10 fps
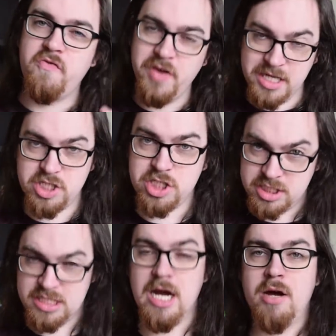feature
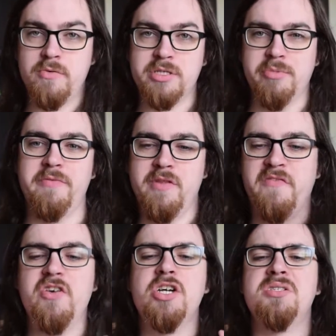Star Wars movie, the
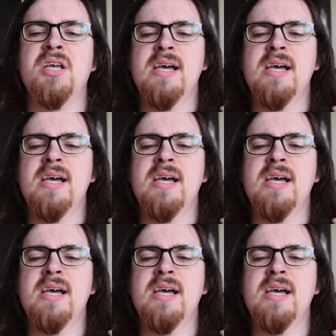first